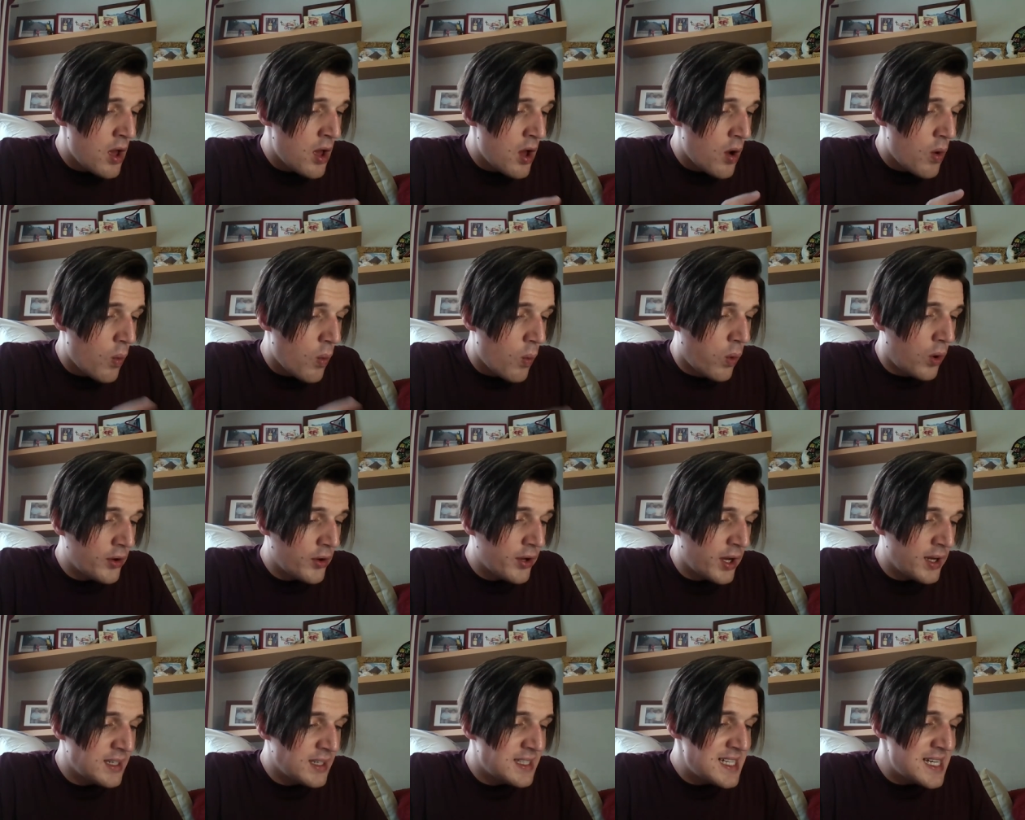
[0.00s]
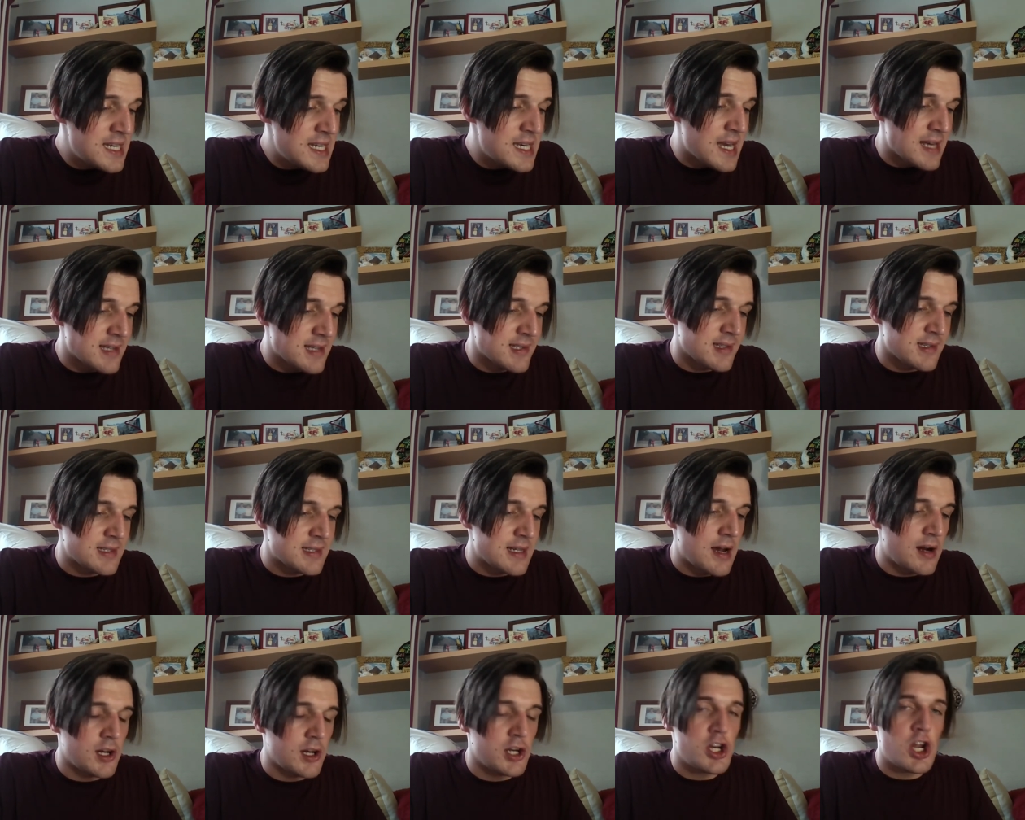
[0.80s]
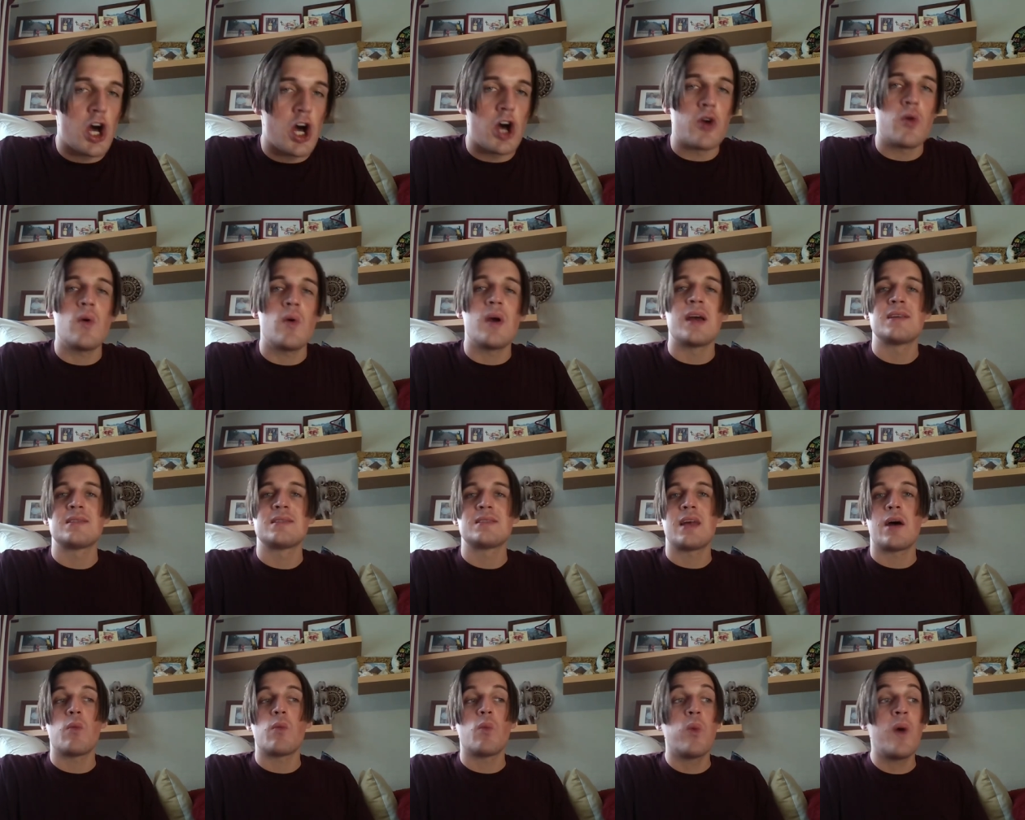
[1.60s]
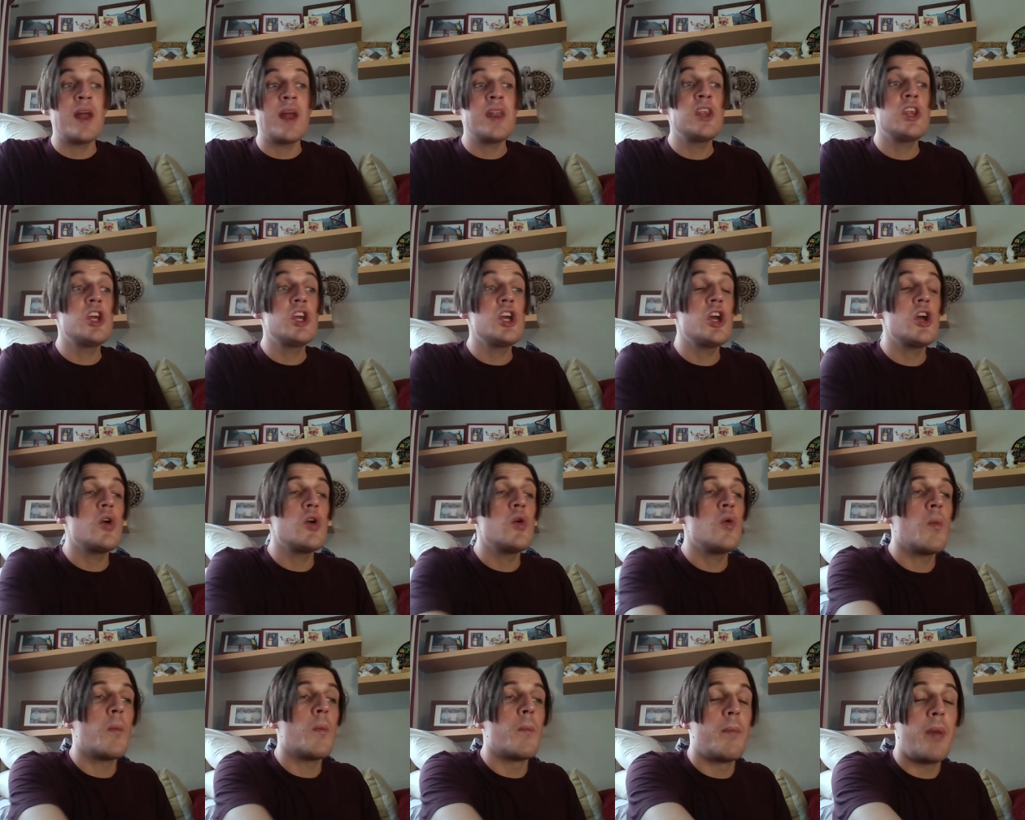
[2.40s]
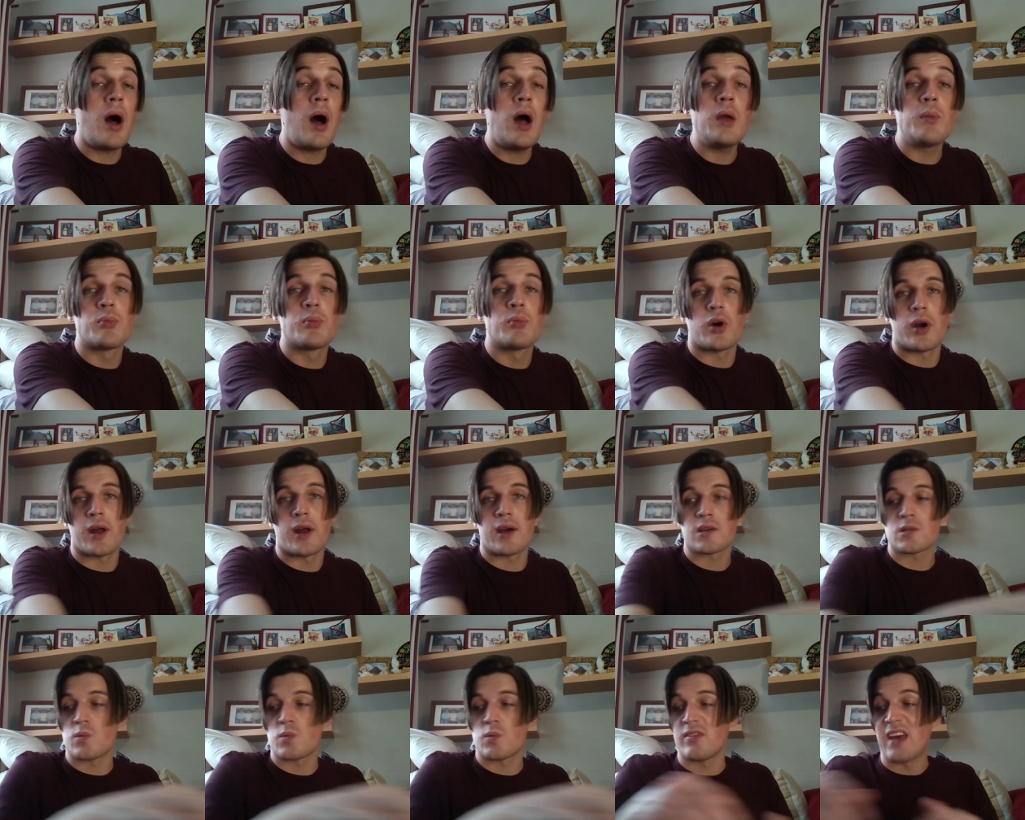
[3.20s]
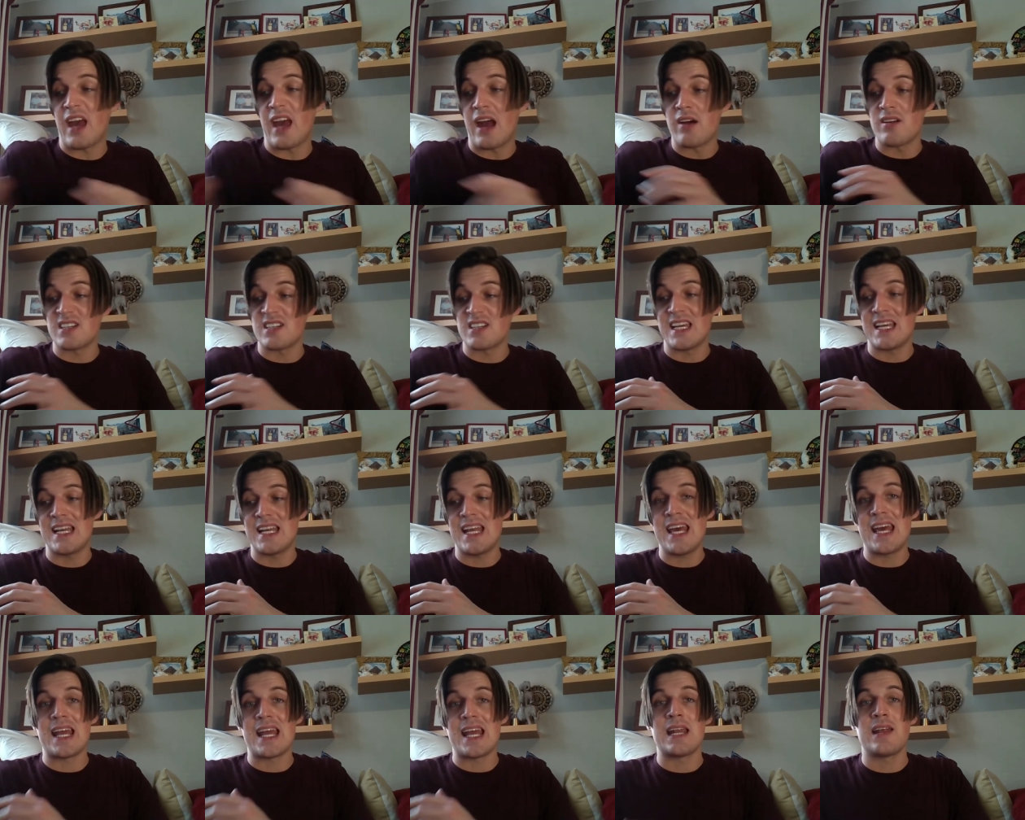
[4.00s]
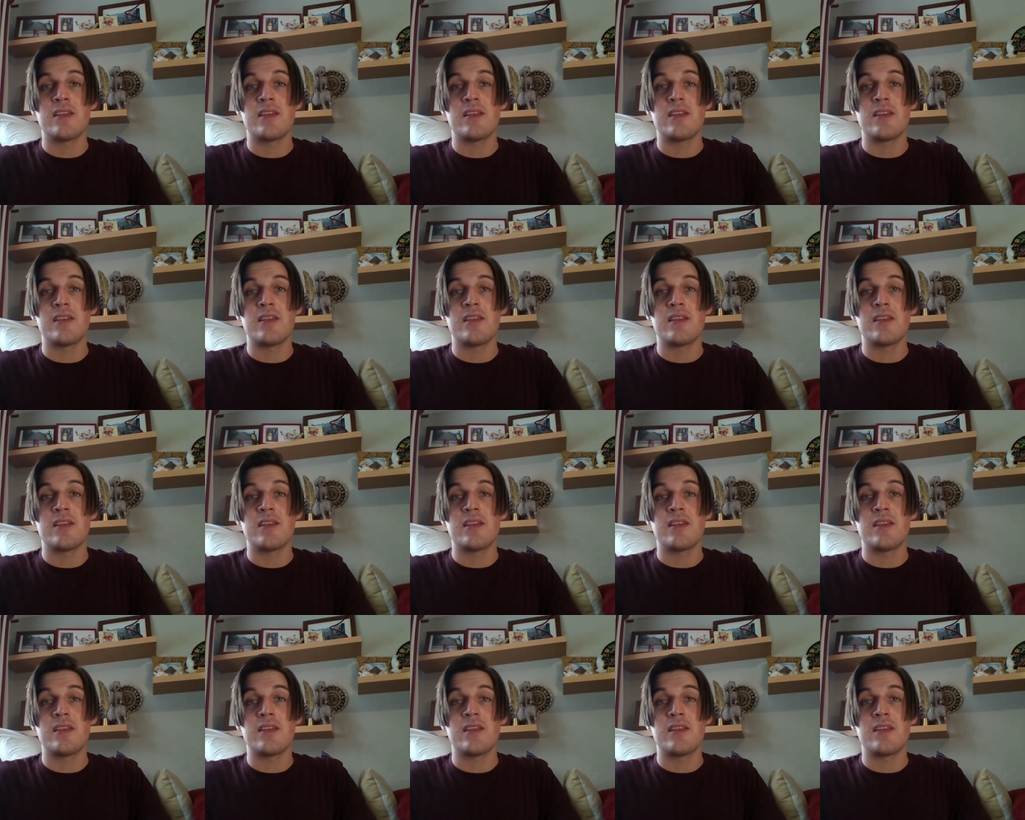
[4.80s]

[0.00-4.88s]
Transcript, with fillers: What I didn't necessarily know is that when you buy products with keratin in,